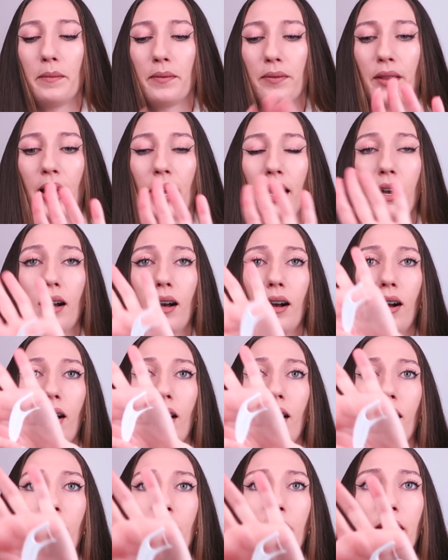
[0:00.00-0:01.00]
that
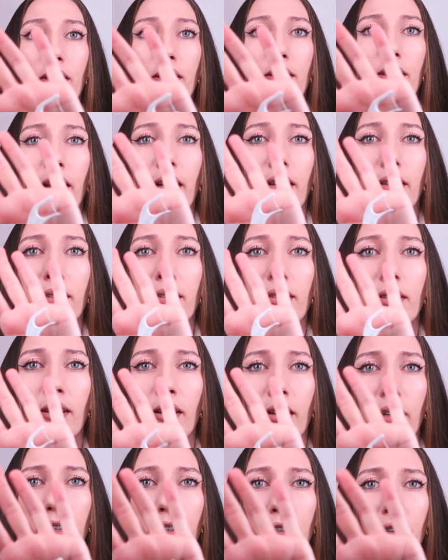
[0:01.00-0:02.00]
I tend to
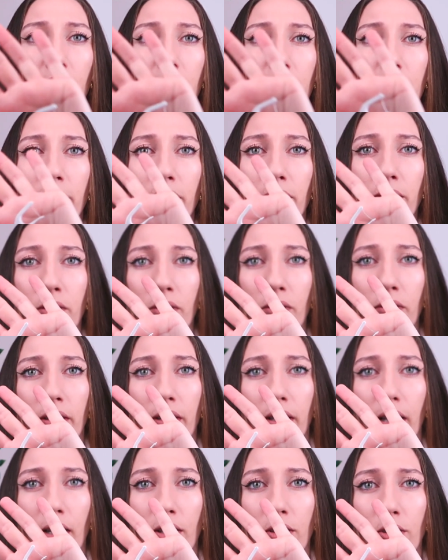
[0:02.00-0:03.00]
kind of try and do stuff like that